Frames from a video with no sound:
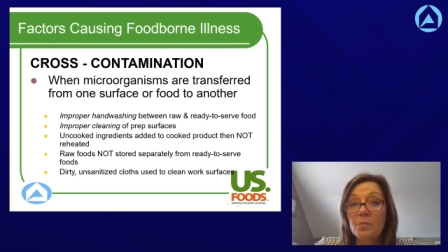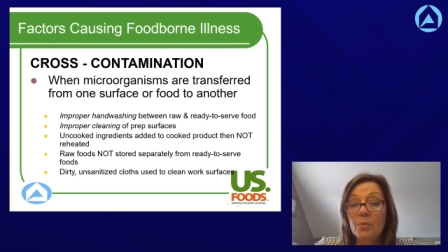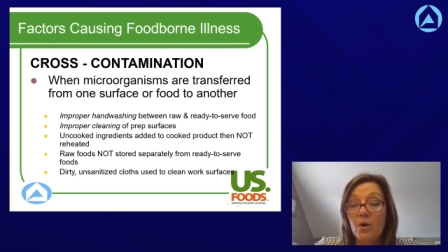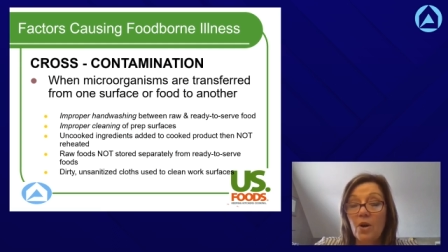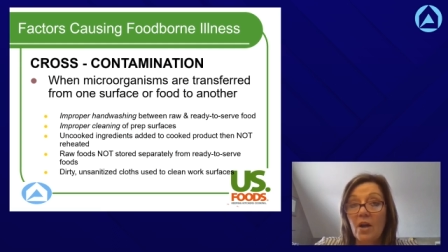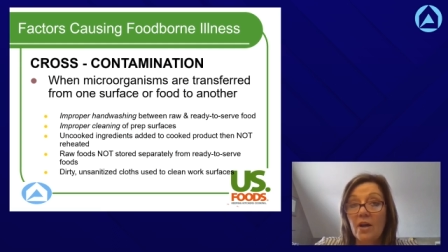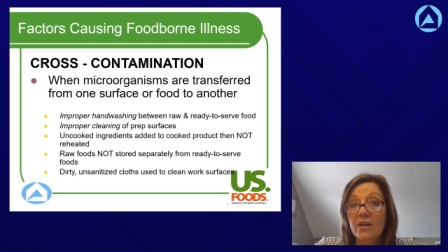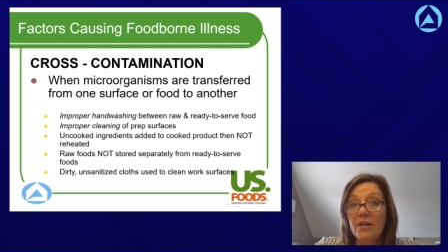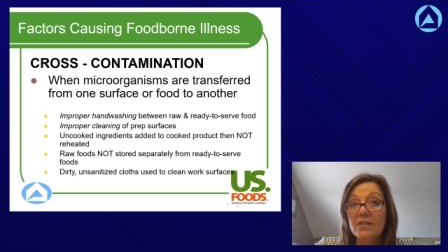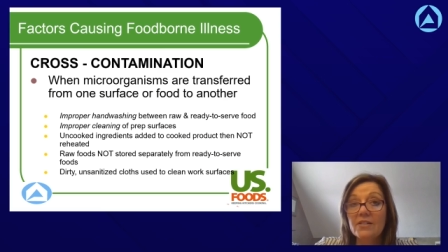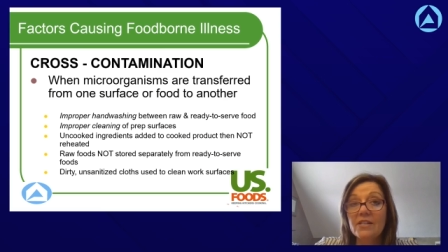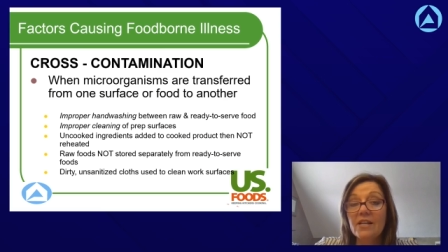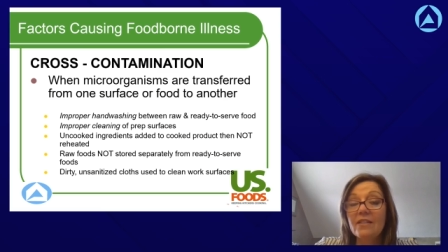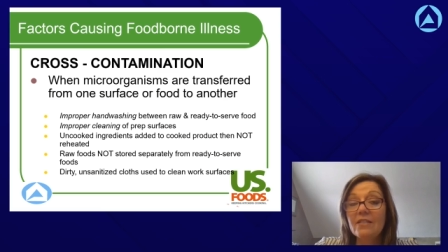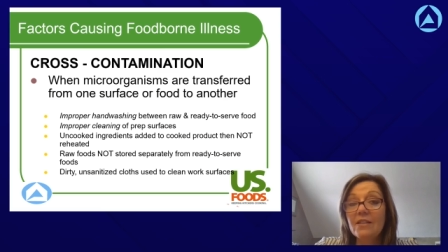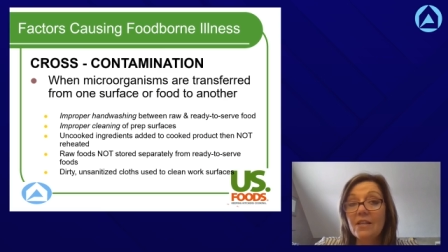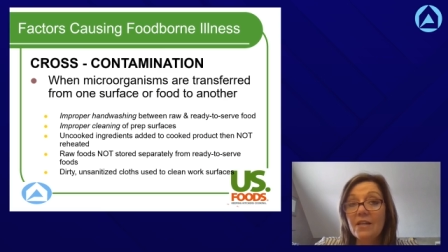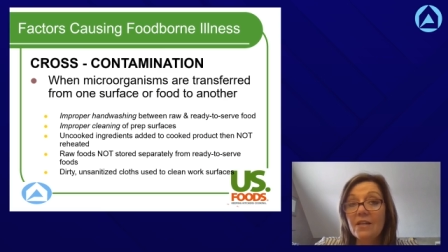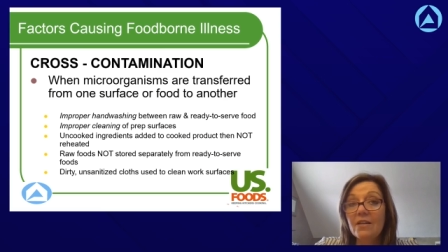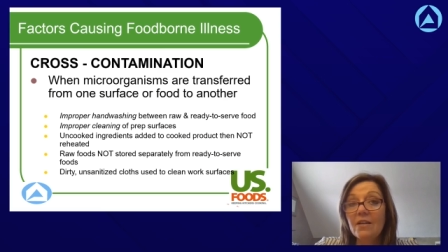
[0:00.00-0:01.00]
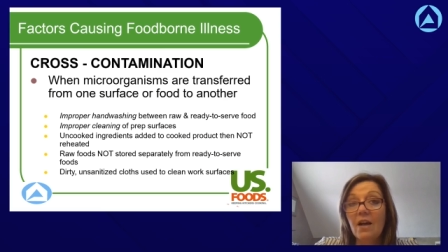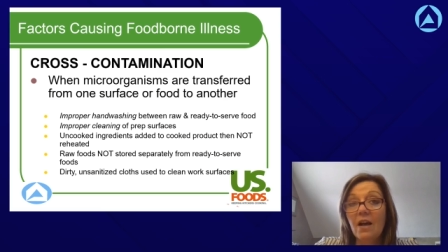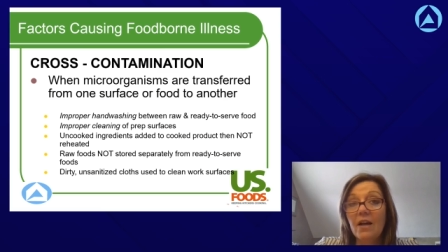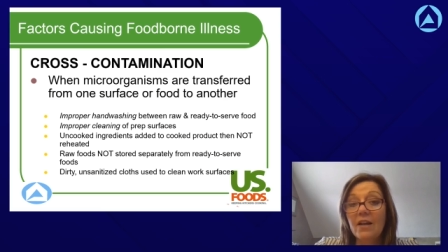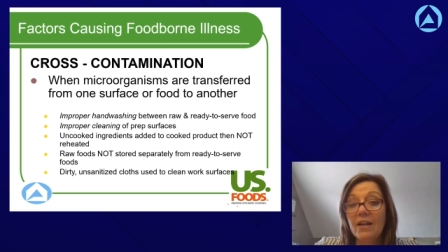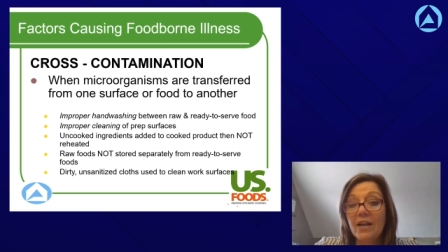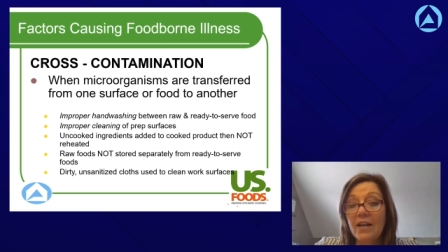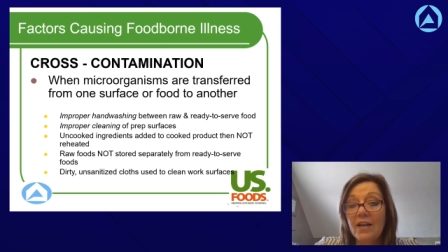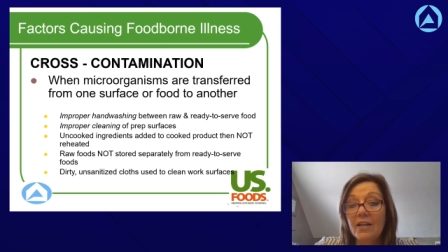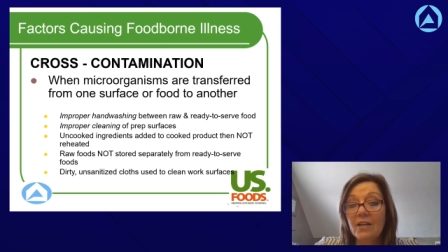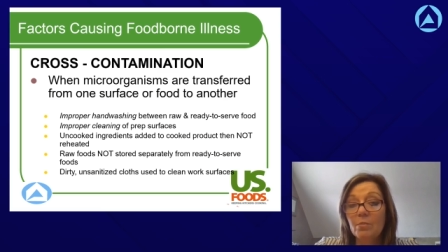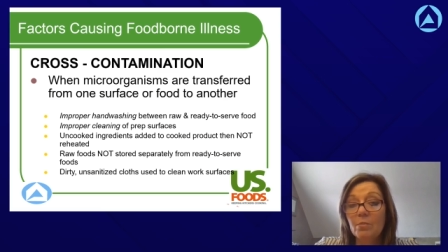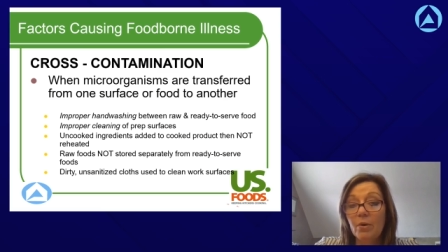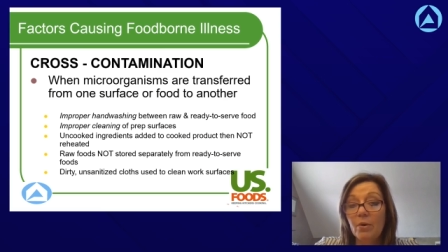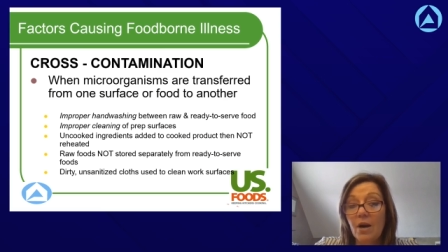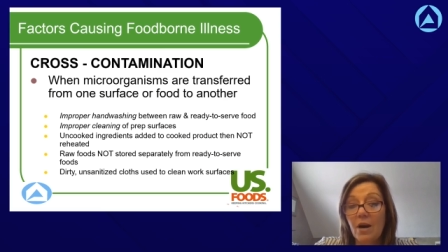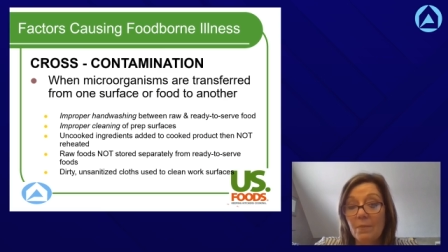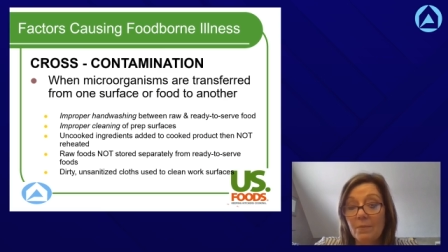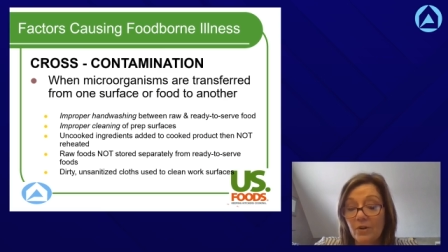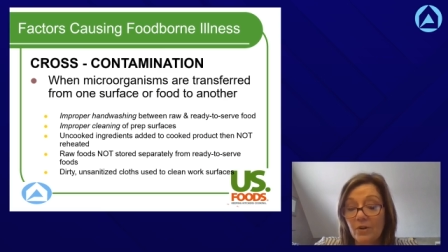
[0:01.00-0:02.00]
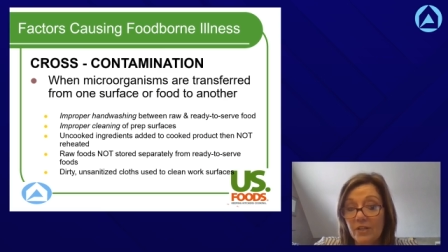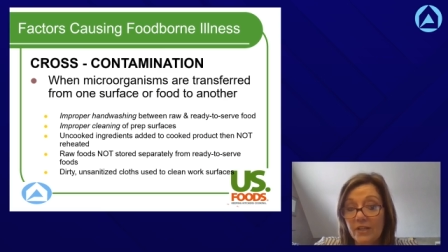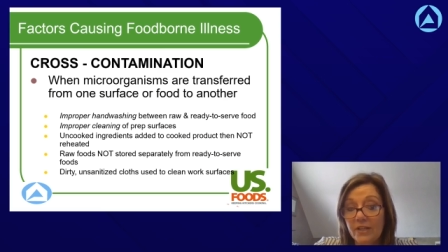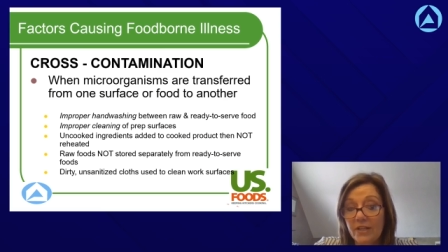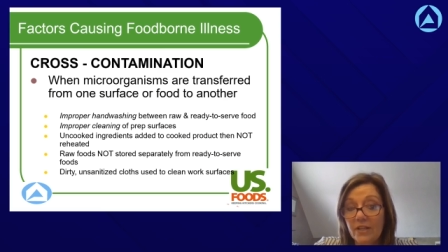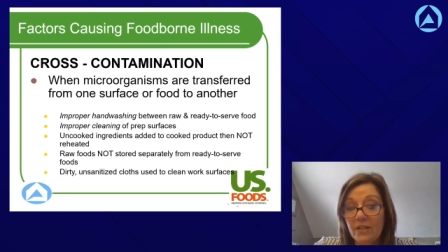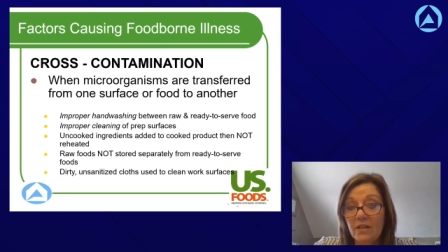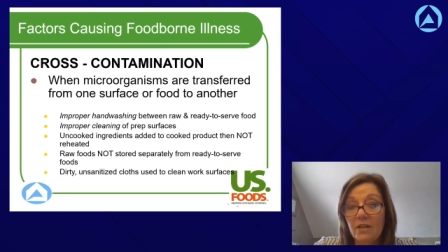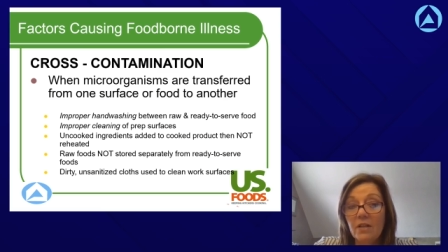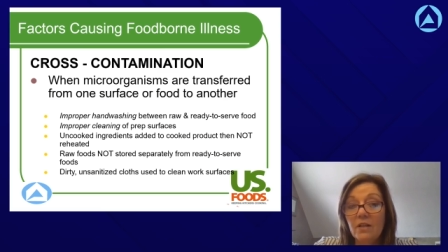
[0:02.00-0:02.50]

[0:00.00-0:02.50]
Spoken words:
product and then not heated properly.